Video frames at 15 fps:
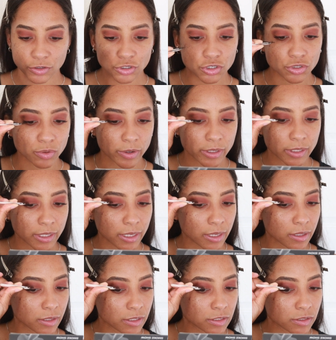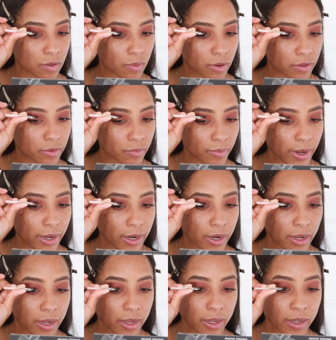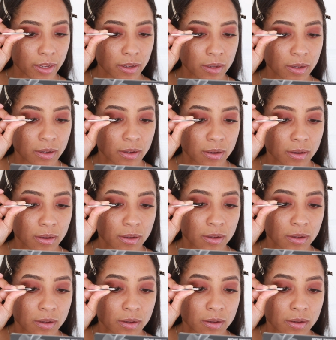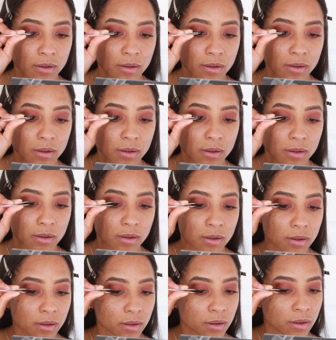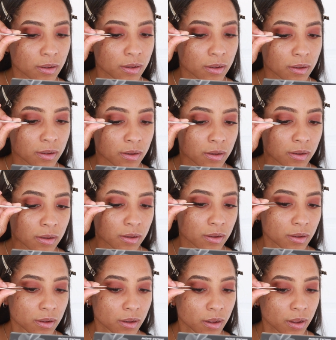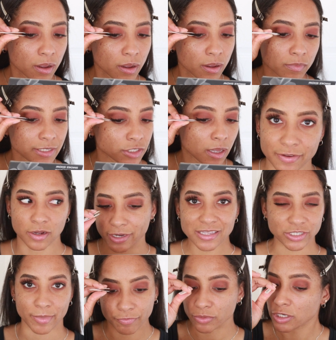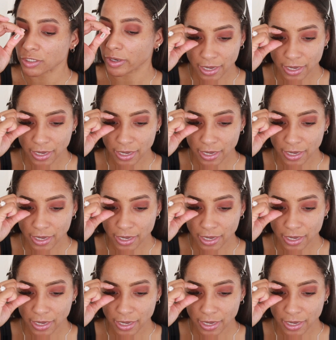If you guys want to see more of my dog, Peach, then click the link down below.